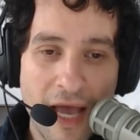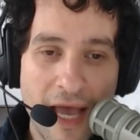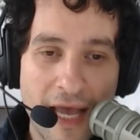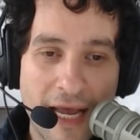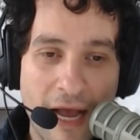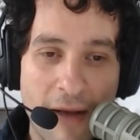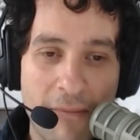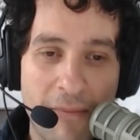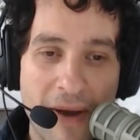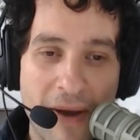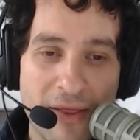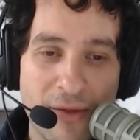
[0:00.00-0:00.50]

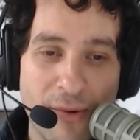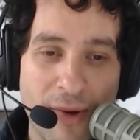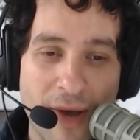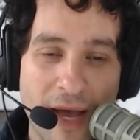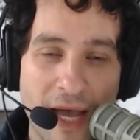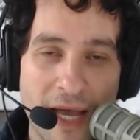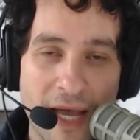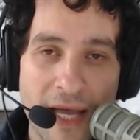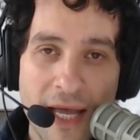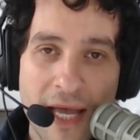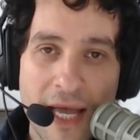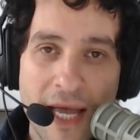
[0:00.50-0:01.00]
Hangout. By the
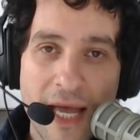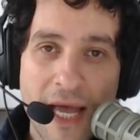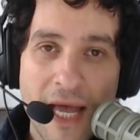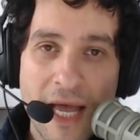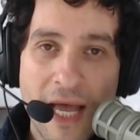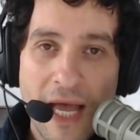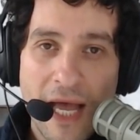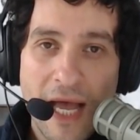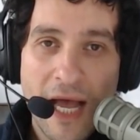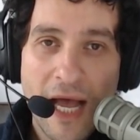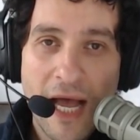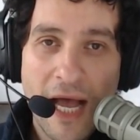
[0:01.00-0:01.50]
way,
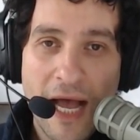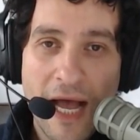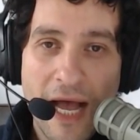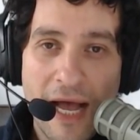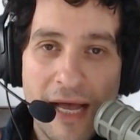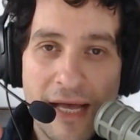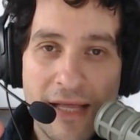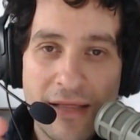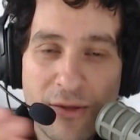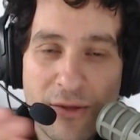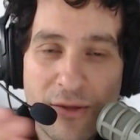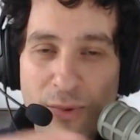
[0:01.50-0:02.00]

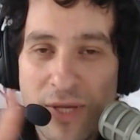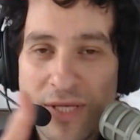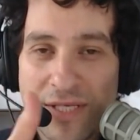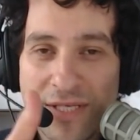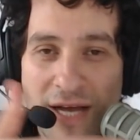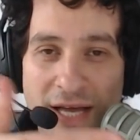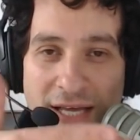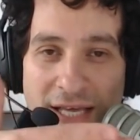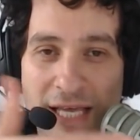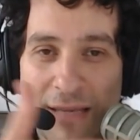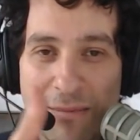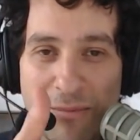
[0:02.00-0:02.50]
the
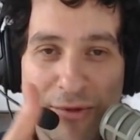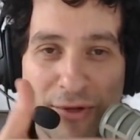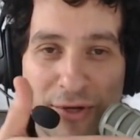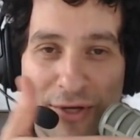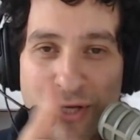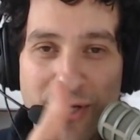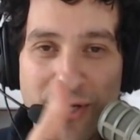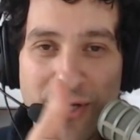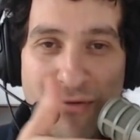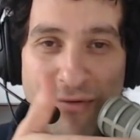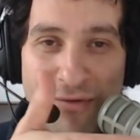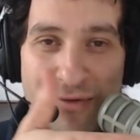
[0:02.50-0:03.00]
reason I keep
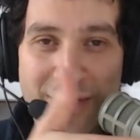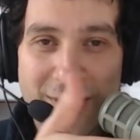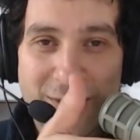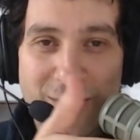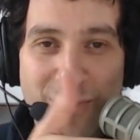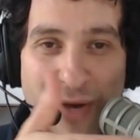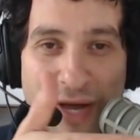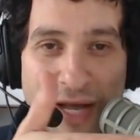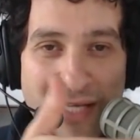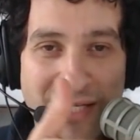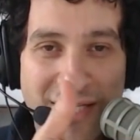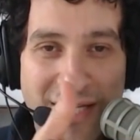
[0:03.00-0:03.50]
looking over
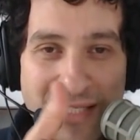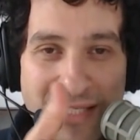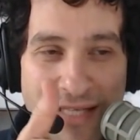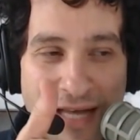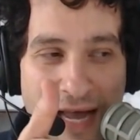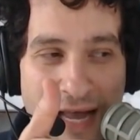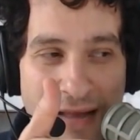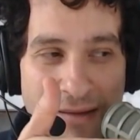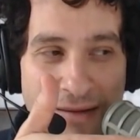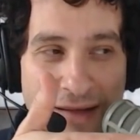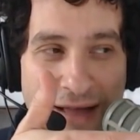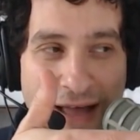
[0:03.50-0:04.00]
this way is because
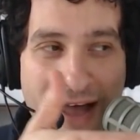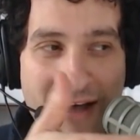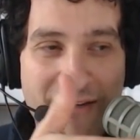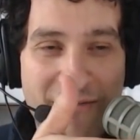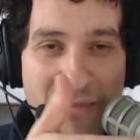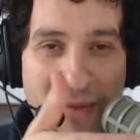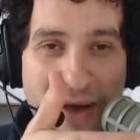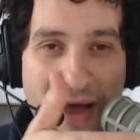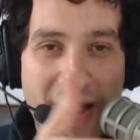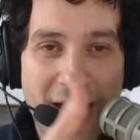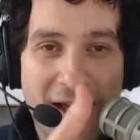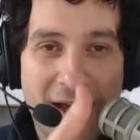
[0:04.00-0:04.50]
I
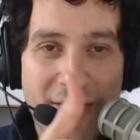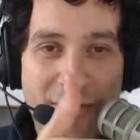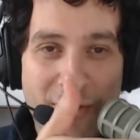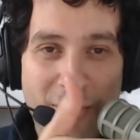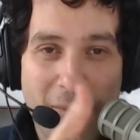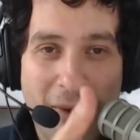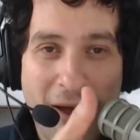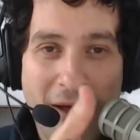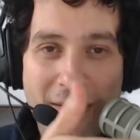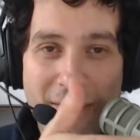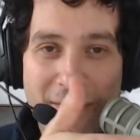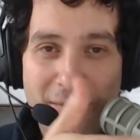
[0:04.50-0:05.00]
have my
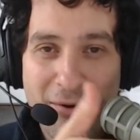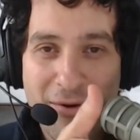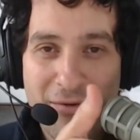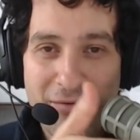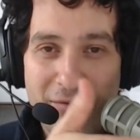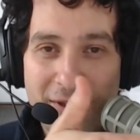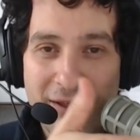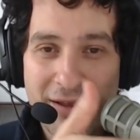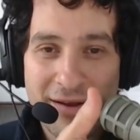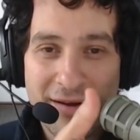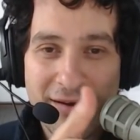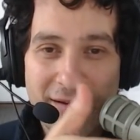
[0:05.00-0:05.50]
other monitor
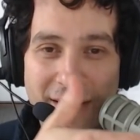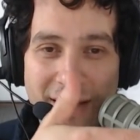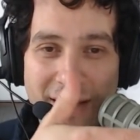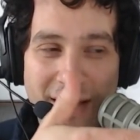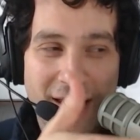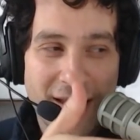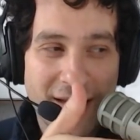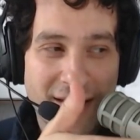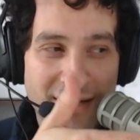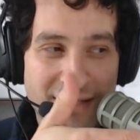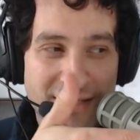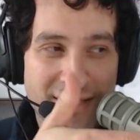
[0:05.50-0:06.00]
over here,
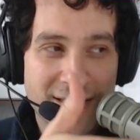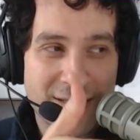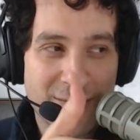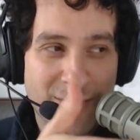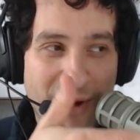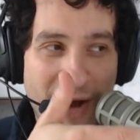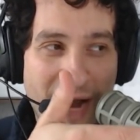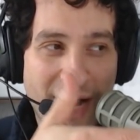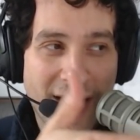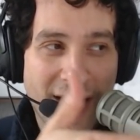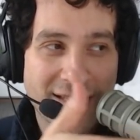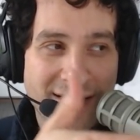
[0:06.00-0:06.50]
and this is
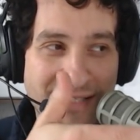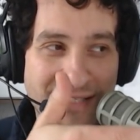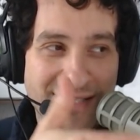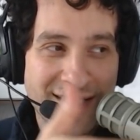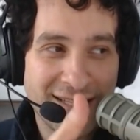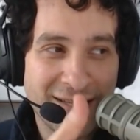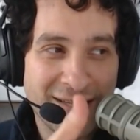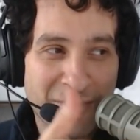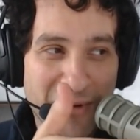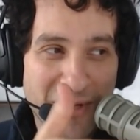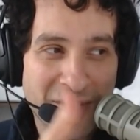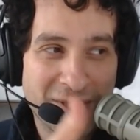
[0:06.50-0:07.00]
where I can
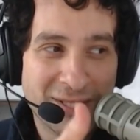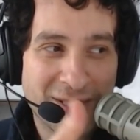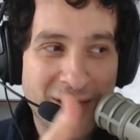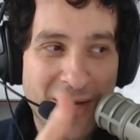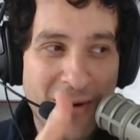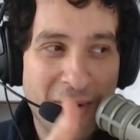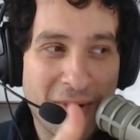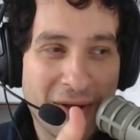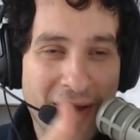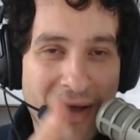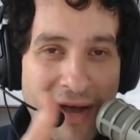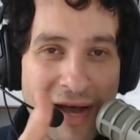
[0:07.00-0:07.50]
see what's
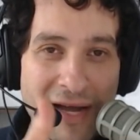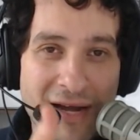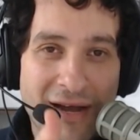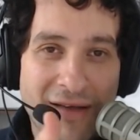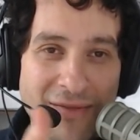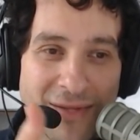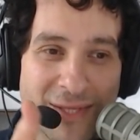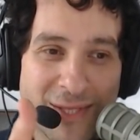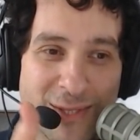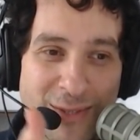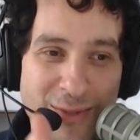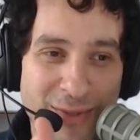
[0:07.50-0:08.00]
going
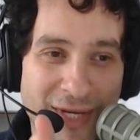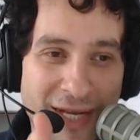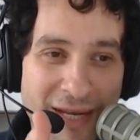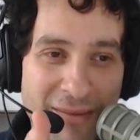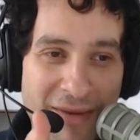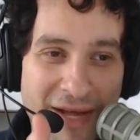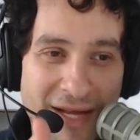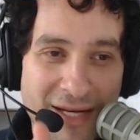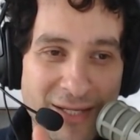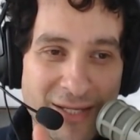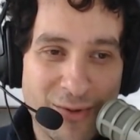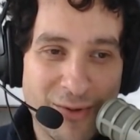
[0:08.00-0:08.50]
on the
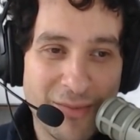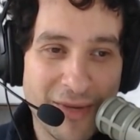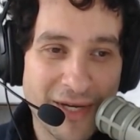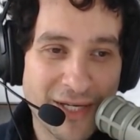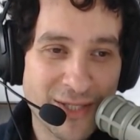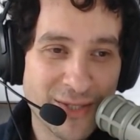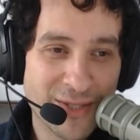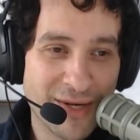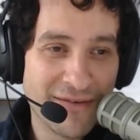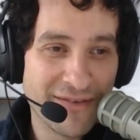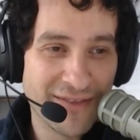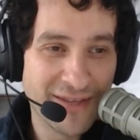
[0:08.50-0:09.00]
stream, and I just want to
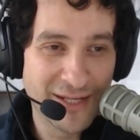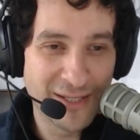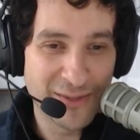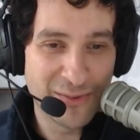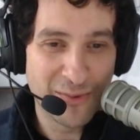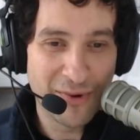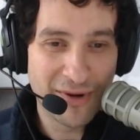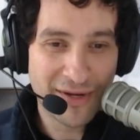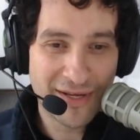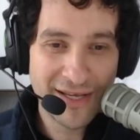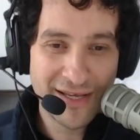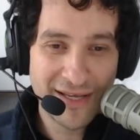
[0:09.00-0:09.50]
make sure everything's
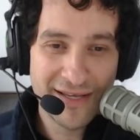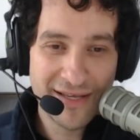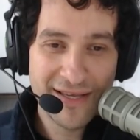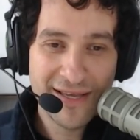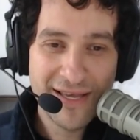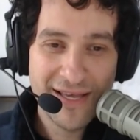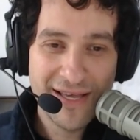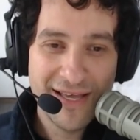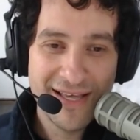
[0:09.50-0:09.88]
working.